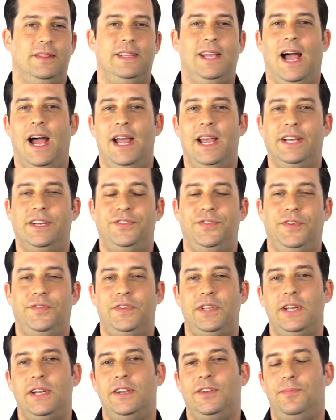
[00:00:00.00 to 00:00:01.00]
The
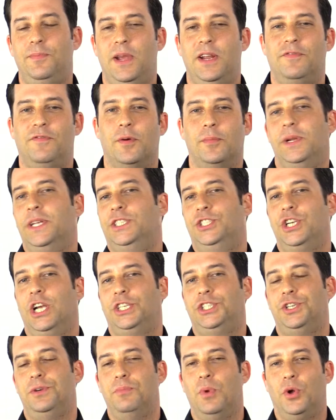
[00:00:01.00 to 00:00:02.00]
iX15 is made from an
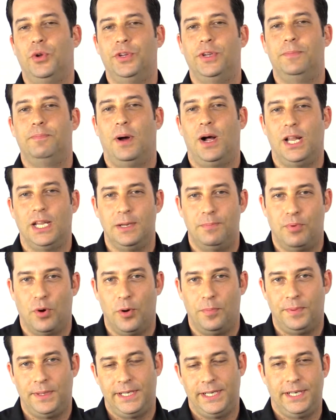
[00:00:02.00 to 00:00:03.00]
injection molded
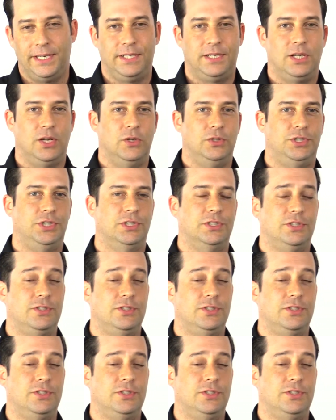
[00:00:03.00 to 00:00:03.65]
polypropylene enclosure,